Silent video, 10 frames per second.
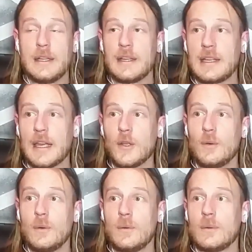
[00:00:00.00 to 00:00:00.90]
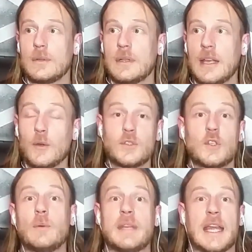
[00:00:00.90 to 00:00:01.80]
Like I know, I know
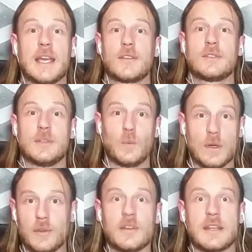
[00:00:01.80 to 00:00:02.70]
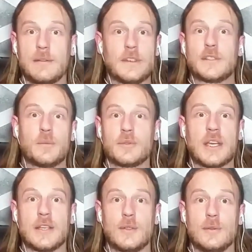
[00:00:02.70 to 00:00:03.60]
so many actors that will not get visible
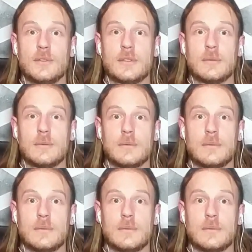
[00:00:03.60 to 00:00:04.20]
tattoos,